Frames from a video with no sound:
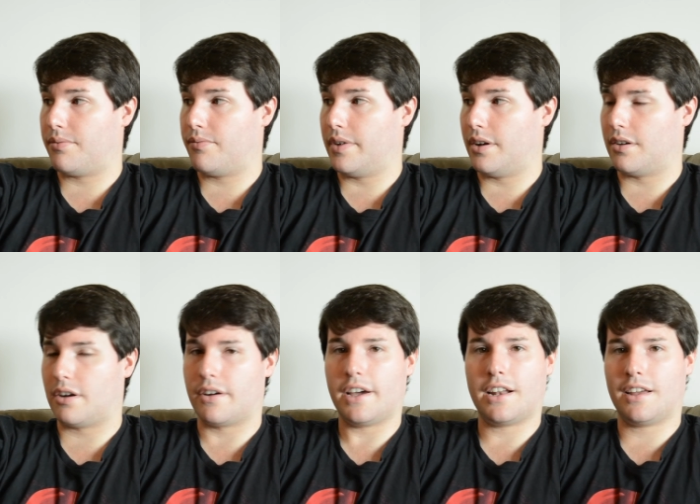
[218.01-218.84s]
figured,
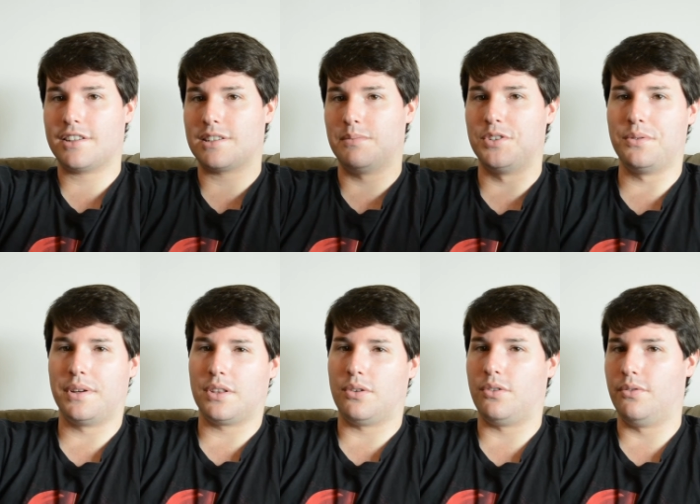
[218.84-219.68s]
alright, I guess I'm
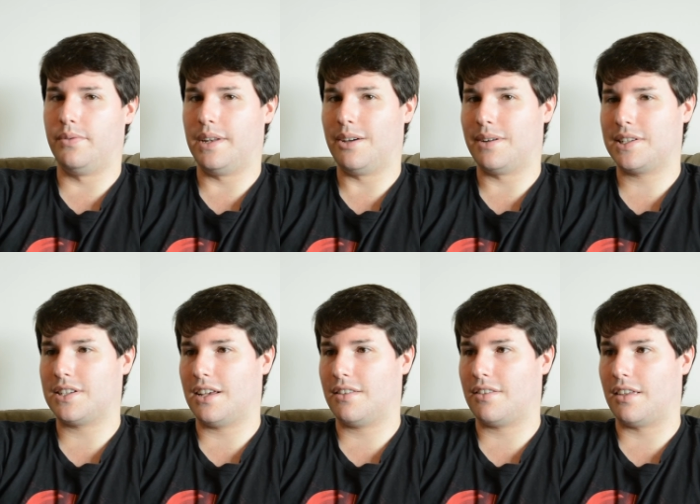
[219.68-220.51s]
doing the whole video
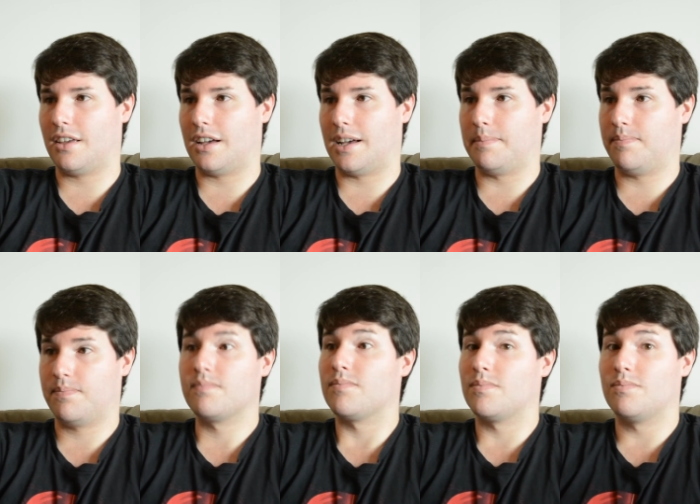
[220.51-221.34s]
essay thing, I'm
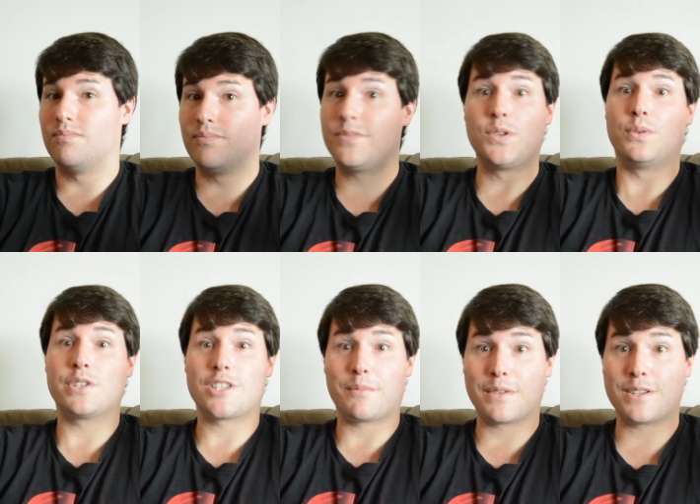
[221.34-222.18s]
doing
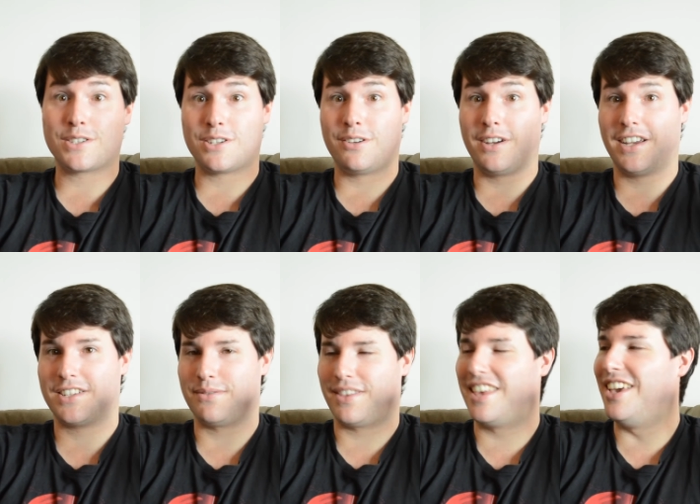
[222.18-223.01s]
something
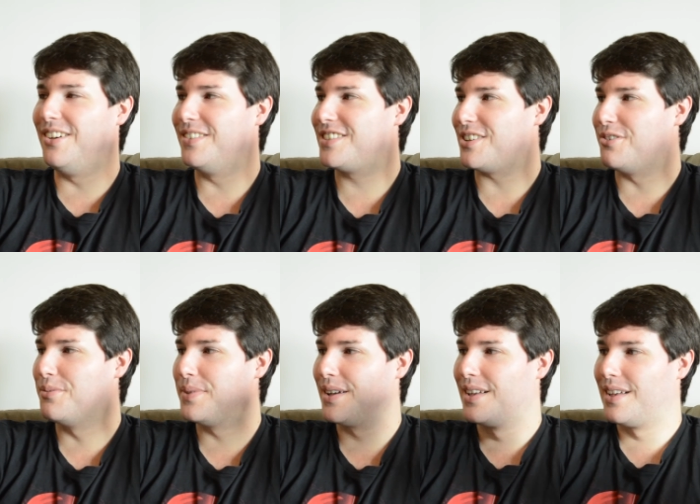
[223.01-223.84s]
serious with
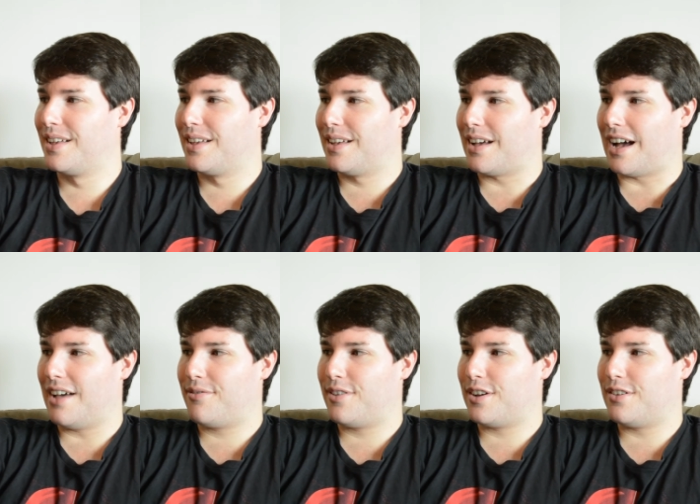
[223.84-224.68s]
YouTube,
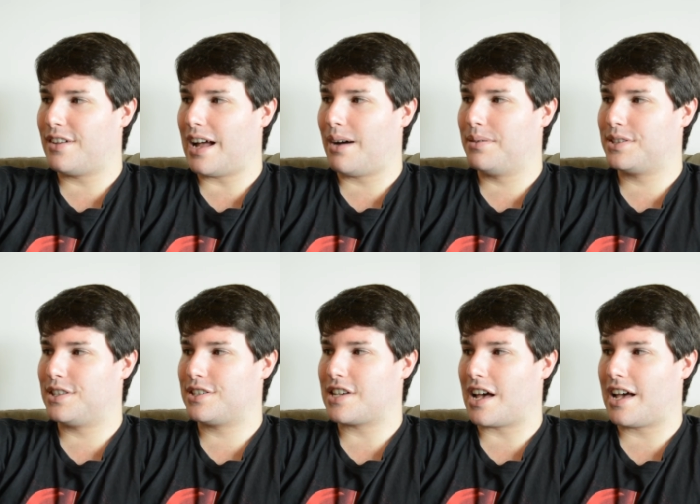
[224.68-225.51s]
I figure now is
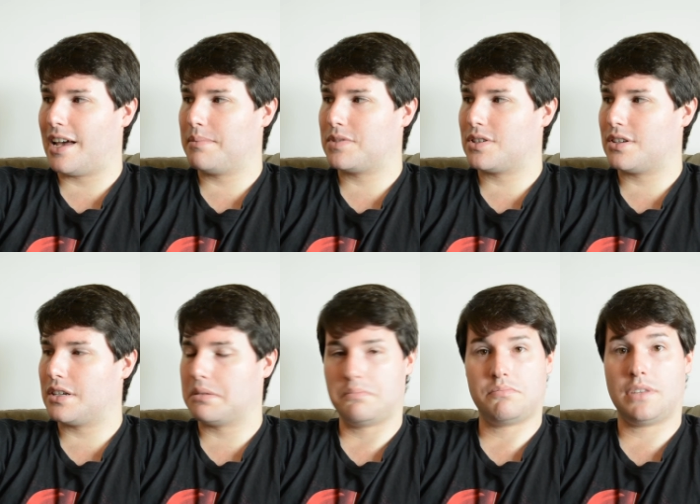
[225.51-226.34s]
the time
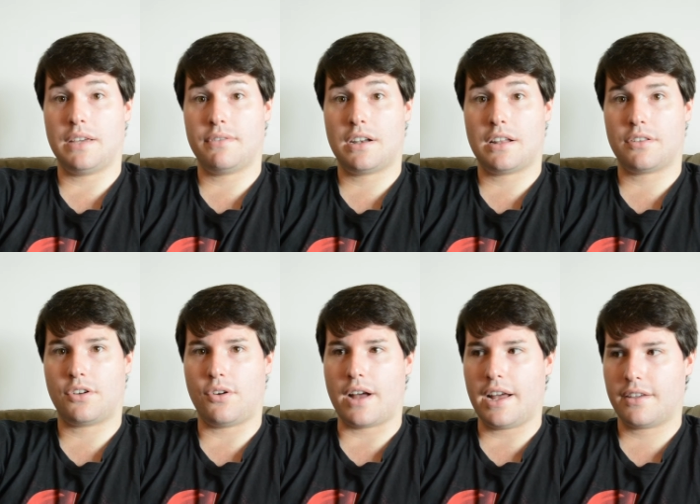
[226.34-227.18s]
to give it another
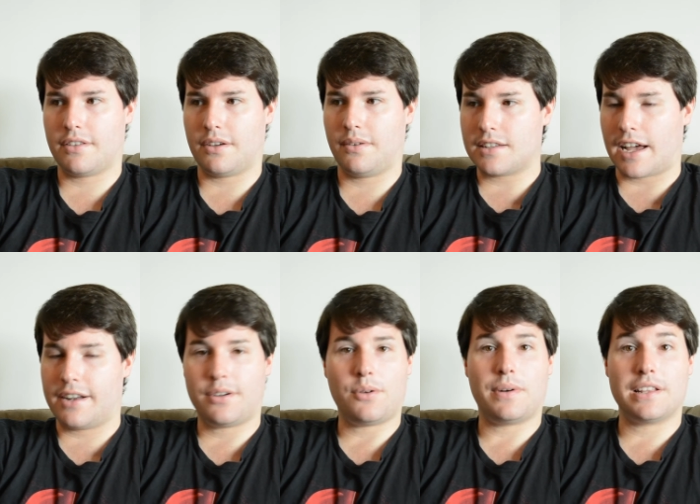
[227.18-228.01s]
crack, though. I
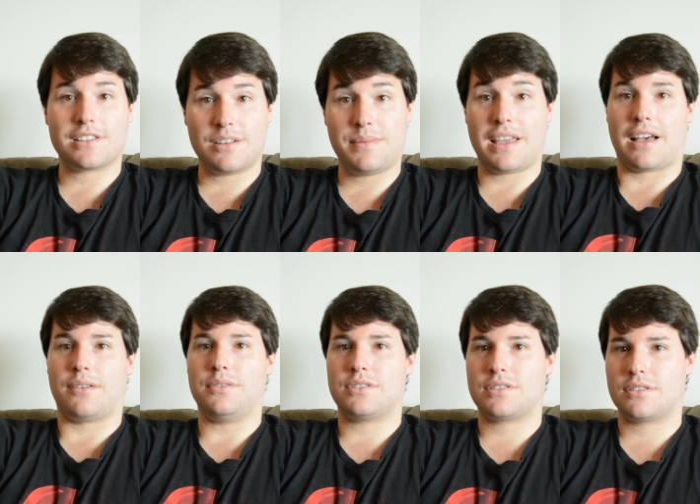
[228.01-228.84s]
don't know when it's going to be
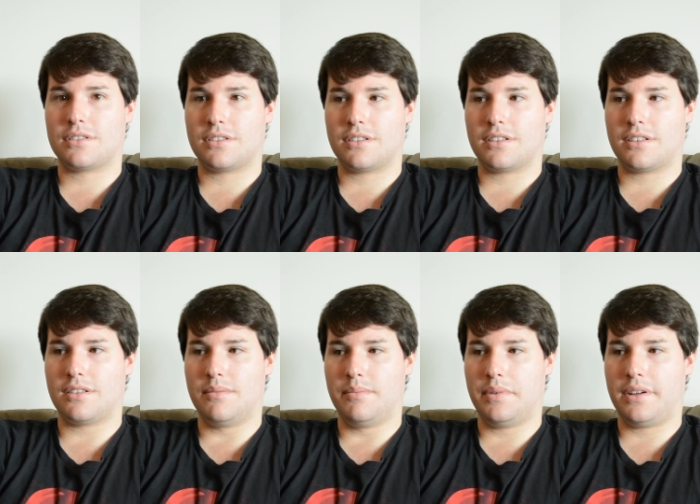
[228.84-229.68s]
out,
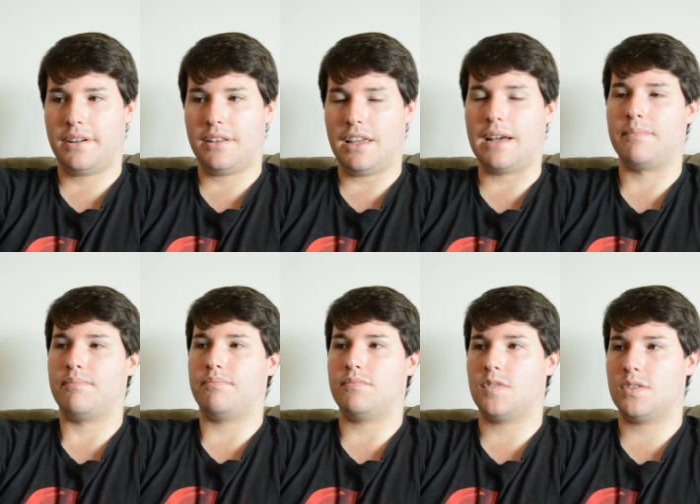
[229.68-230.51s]
but yeah.
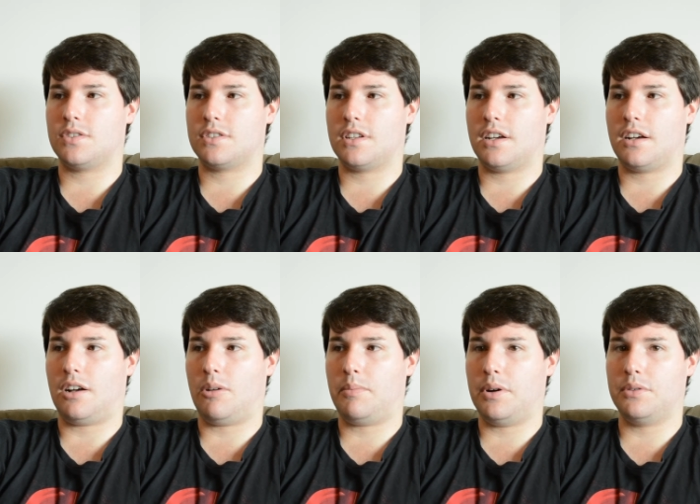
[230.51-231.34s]
Just,
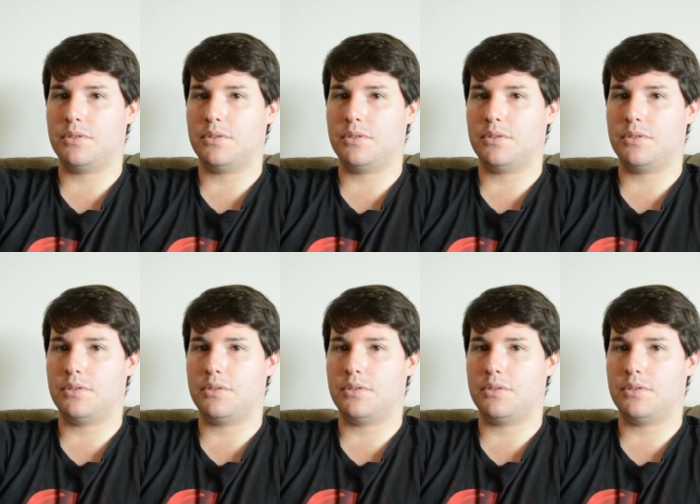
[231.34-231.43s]
I'll